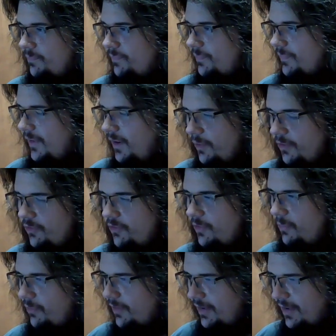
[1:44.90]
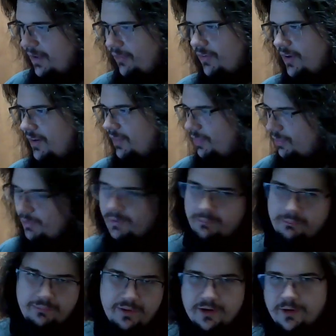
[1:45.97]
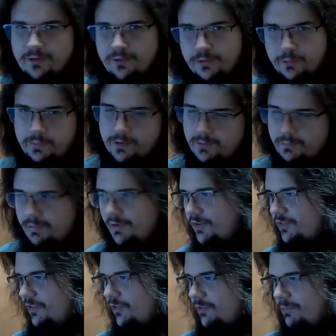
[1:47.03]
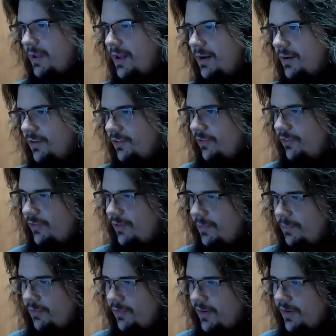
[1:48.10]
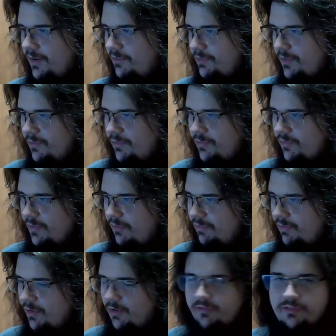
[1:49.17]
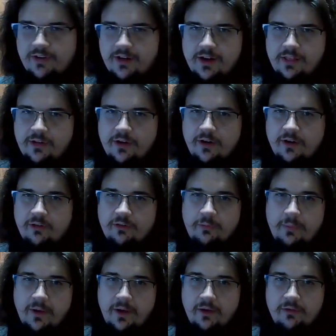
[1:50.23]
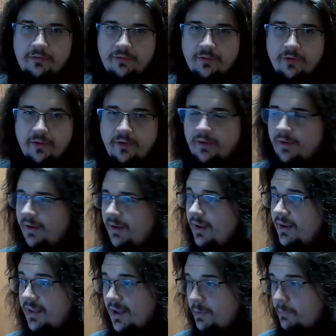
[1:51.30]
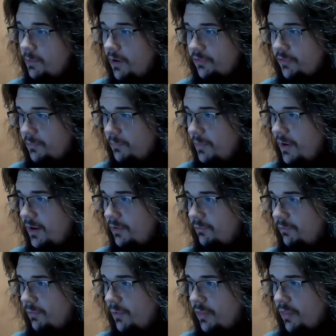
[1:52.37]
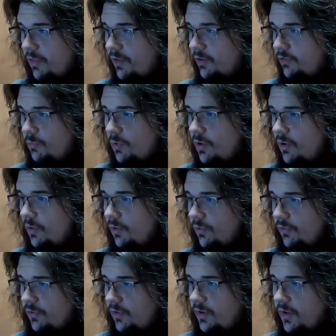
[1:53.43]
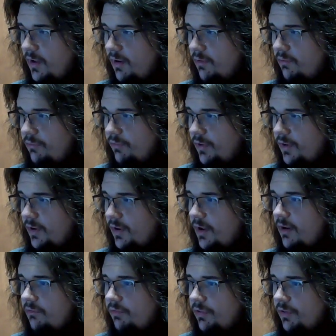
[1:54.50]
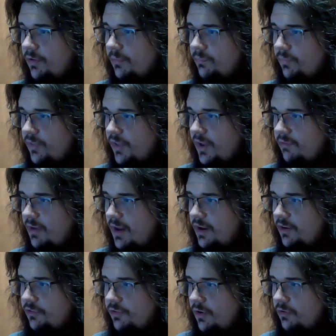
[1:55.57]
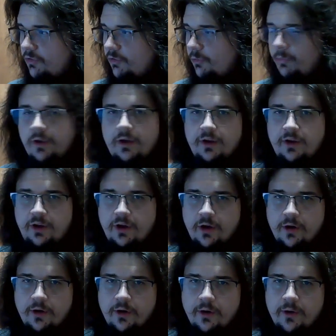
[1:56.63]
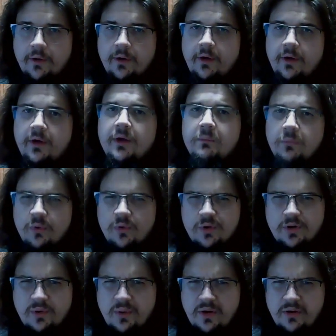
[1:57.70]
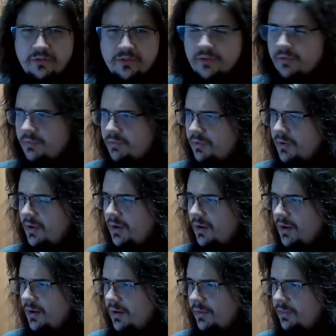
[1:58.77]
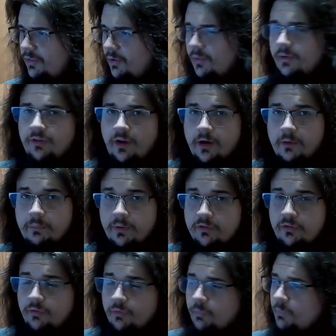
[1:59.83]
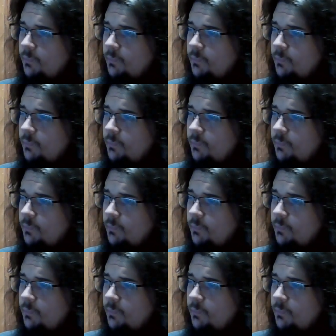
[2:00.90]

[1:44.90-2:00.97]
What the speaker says: it always seems like he's kind of throwing bigger, loopier punches, man. And it just seems like if they're standing there in space, kickboxing back and forth, I think Jamal Hill's gonna have the advantage there, just being younger, more aggressive, and throwing tighter punches.